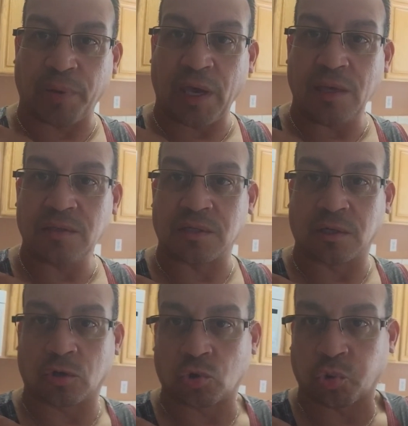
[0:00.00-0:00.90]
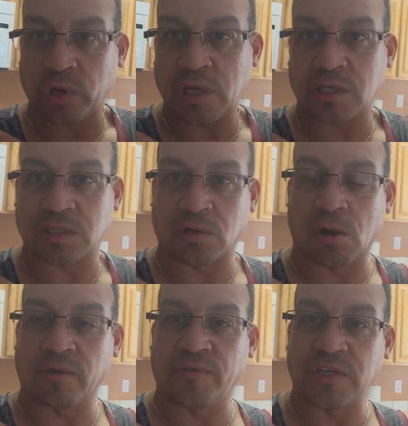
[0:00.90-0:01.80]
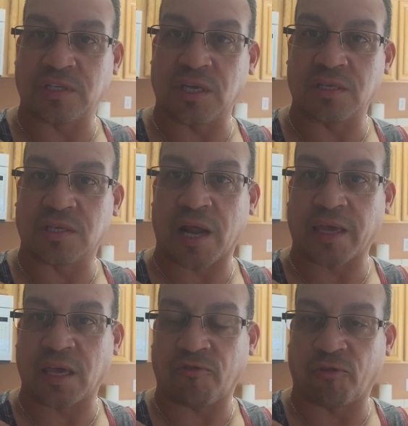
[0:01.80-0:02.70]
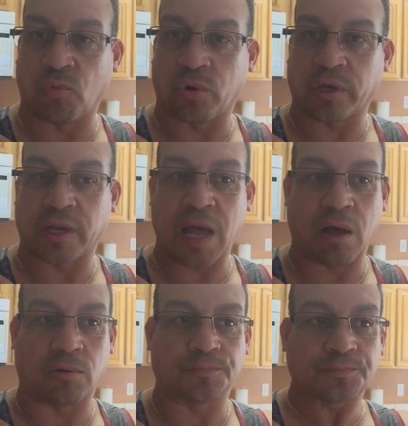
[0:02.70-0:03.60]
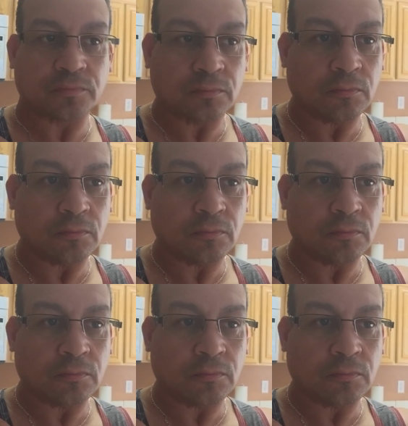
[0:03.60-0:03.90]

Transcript: pains and creaks and all of these things that I get from working out